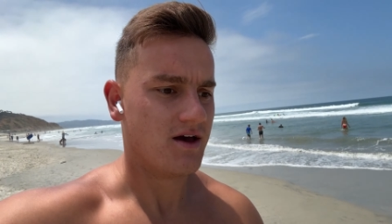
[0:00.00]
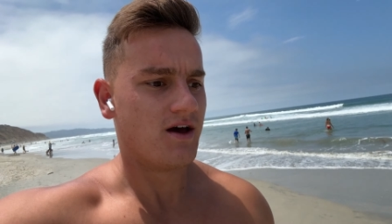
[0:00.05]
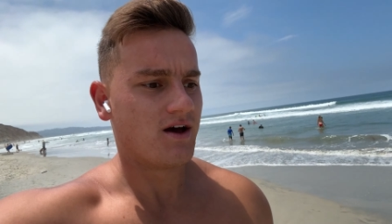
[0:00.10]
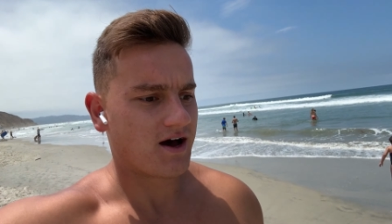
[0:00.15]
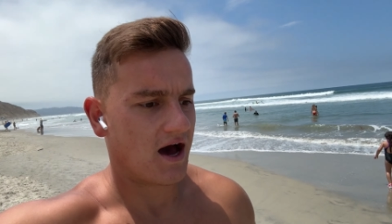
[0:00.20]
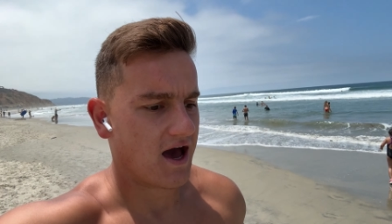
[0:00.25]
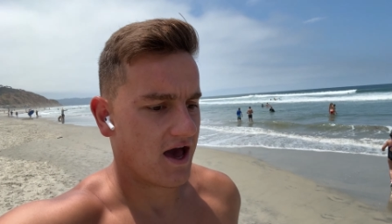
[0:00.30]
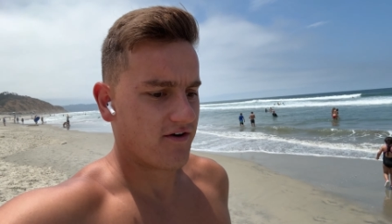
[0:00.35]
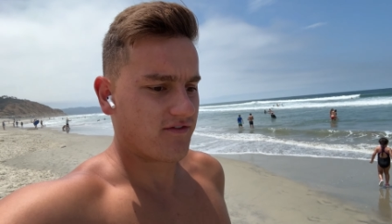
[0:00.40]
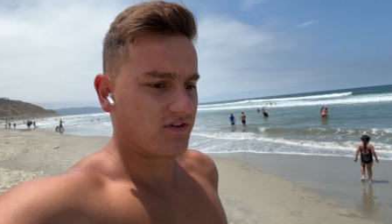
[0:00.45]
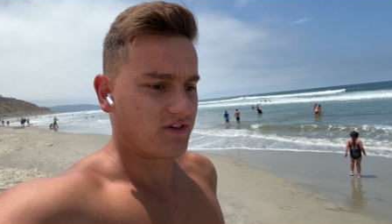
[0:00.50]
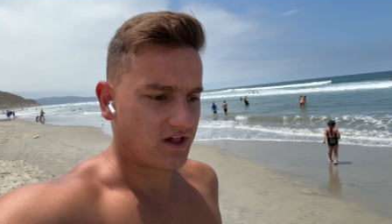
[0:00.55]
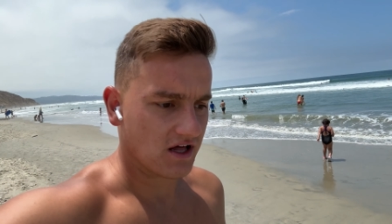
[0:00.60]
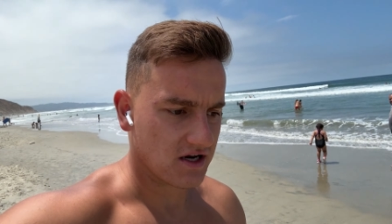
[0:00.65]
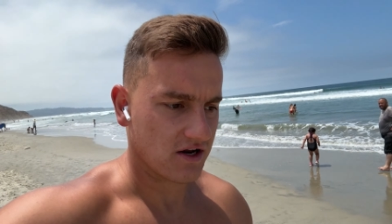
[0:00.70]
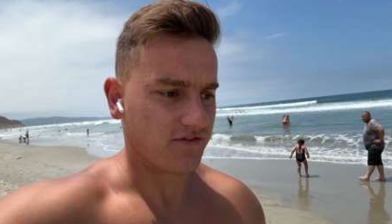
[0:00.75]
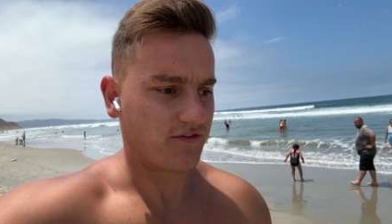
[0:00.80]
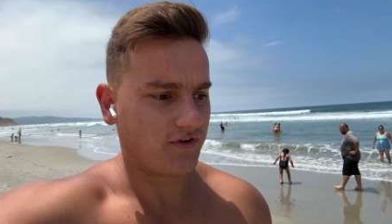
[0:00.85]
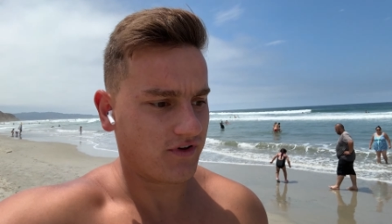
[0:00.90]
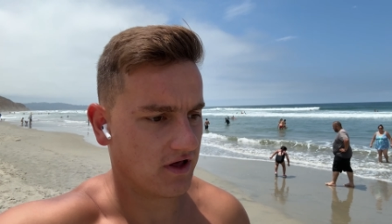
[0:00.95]
I have a lot
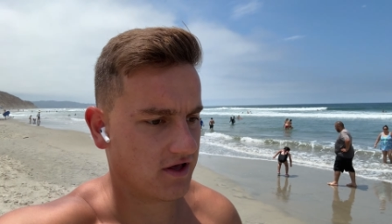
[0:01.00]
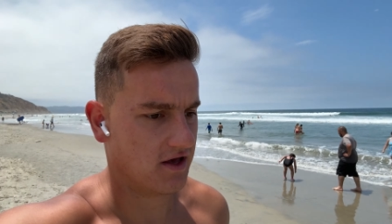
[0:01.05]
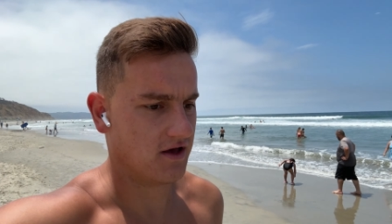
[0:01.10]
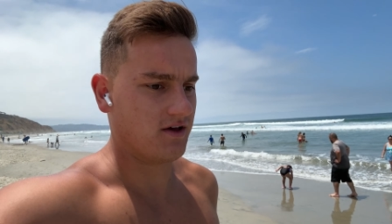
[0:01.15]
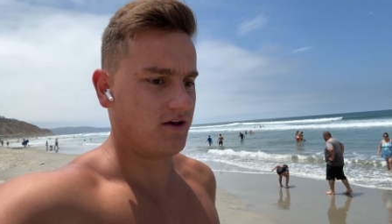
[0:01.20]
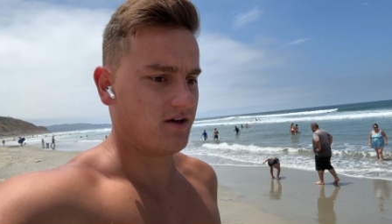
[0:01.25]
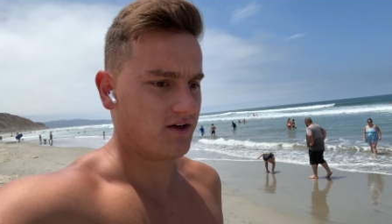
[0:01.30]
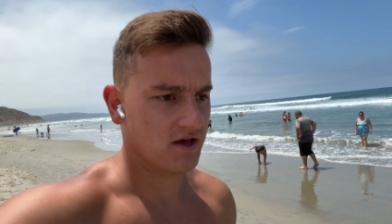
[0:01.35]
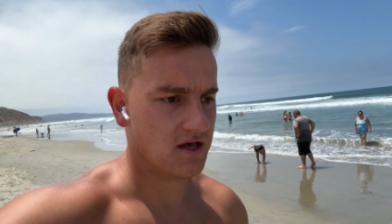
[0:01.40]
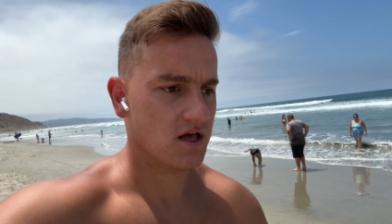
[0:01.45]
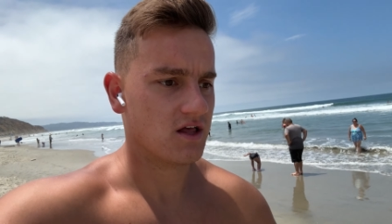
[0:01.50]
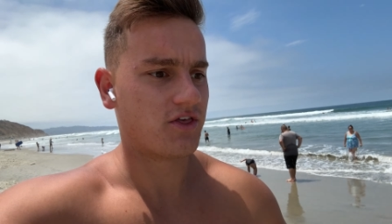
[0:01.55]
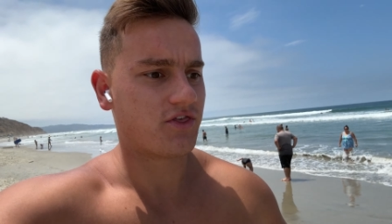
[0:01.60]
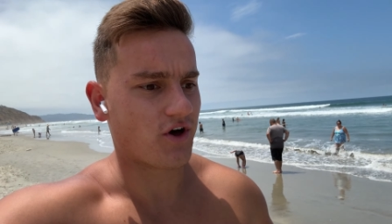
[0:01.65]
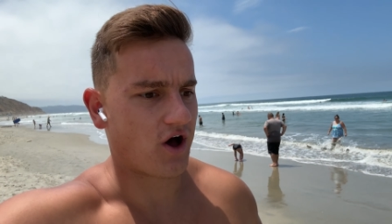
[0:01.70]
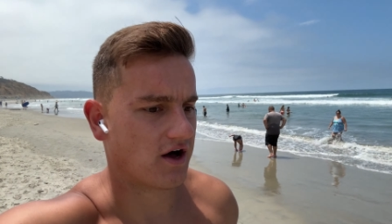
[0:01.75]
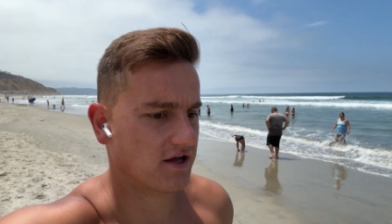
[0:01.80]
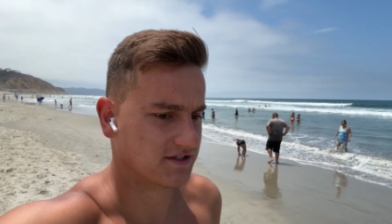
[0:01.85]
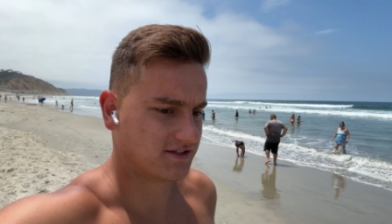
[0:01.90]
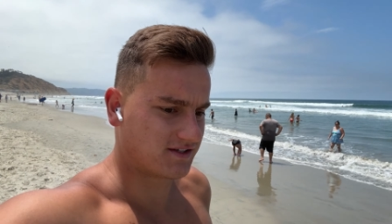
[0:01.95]
of
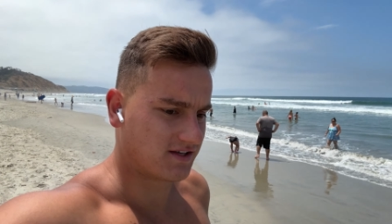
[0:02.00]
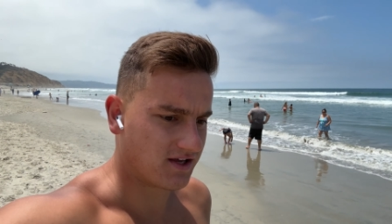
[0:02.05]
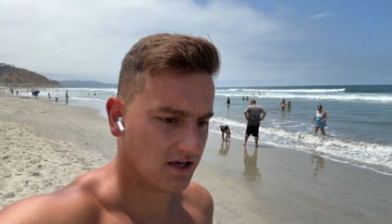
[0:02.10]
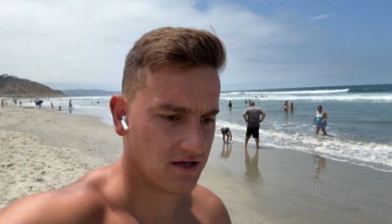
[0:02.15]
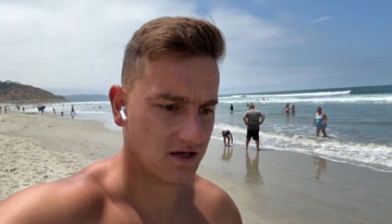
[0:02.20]
thoughts,